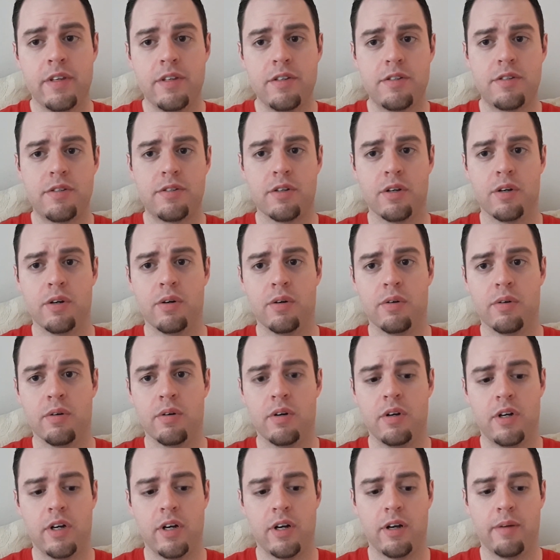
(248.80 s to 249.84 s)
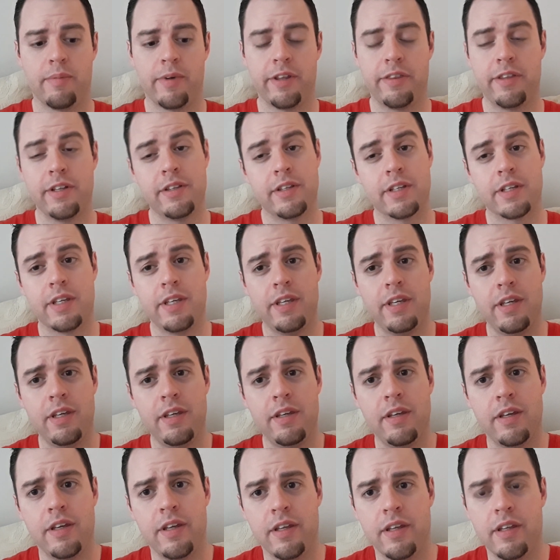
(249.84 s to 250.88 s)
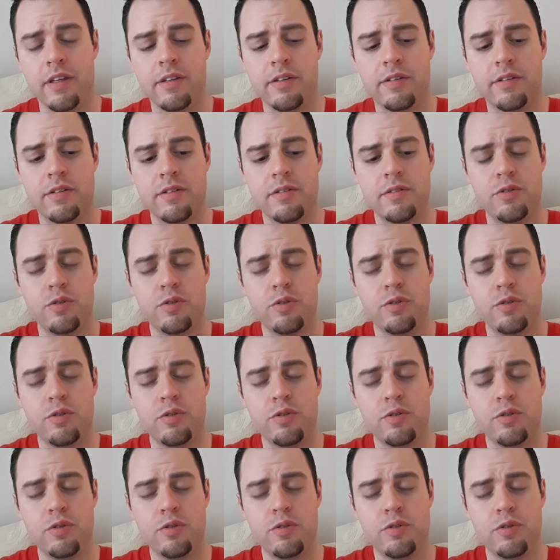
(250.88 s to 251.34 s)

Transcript: So I think the key is